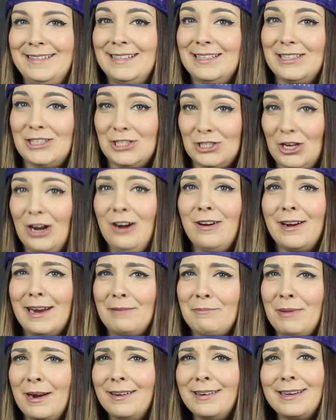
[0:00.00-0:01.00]
Sorry,
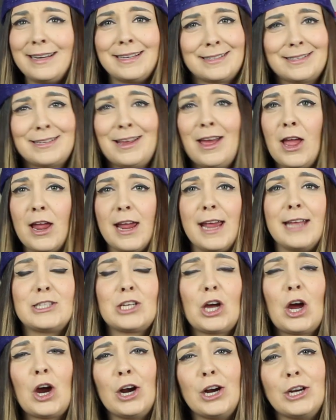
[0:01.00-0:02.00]
apparently it's a
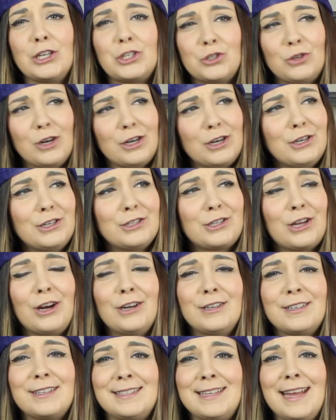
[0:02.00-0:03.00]
hard, Strucker is
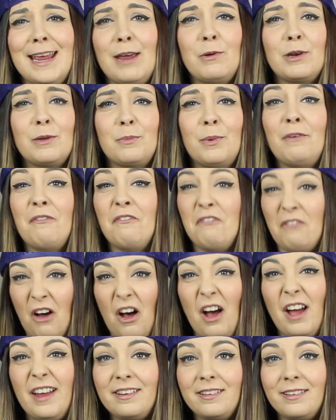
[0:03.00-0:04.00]
hard to say when you put
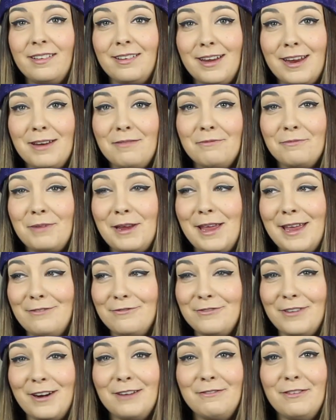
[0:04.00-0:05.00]
Von in
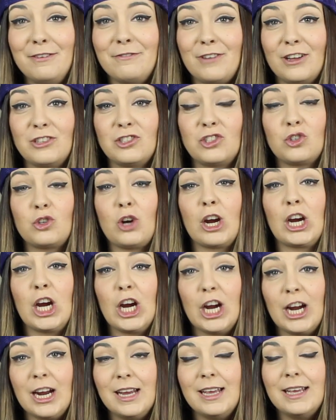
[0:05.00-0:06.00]
front of it, Von
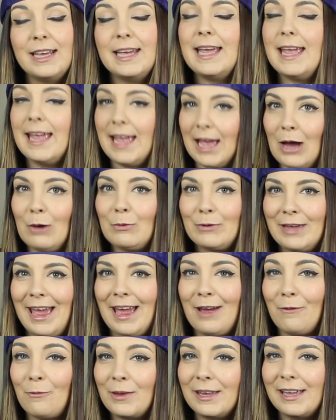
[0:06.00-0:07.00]
Strucker.
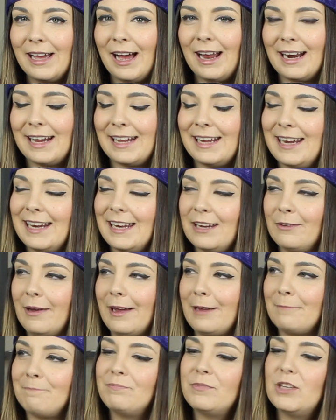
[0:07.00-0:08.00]
Okay, we got it.
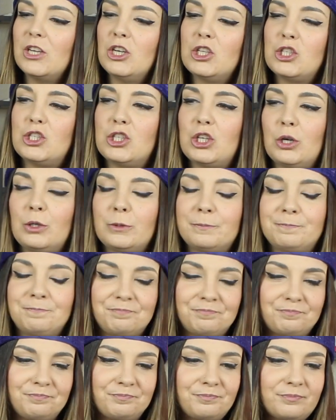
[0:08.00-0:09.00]
Anyway, so
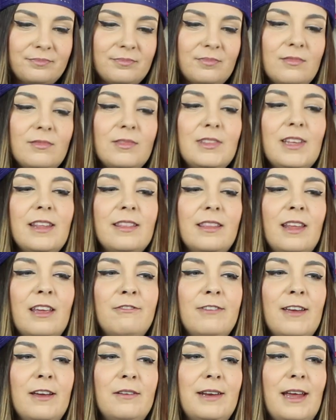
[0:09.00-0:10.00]
they
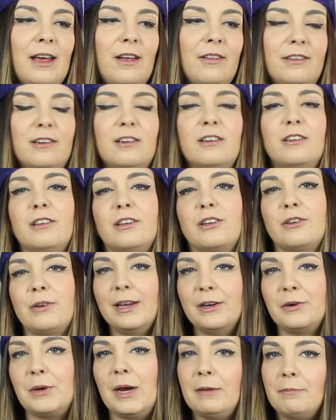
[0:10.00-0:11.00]
found out their
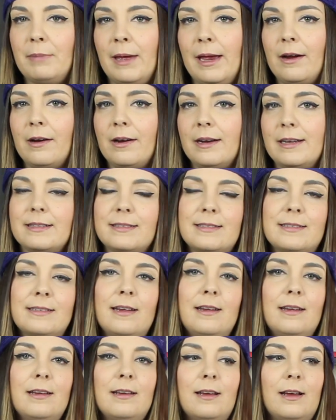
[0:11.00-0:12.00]
great-grandparents,
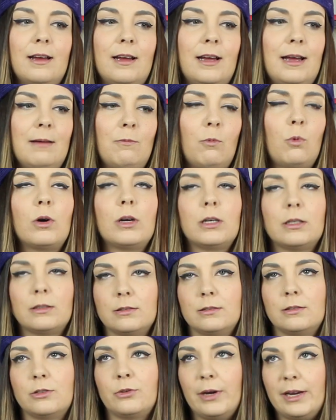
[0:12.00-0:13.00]
or
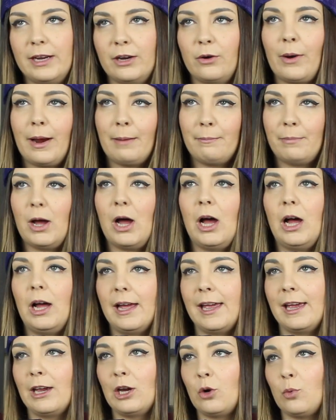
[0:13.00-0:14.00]
great-grandpa
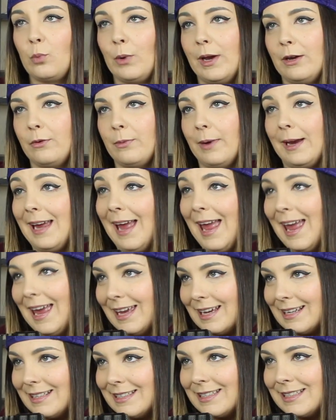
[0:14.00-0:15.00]
and
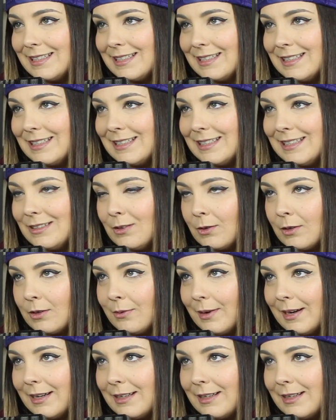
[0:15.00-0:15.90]
great-great-aunt, or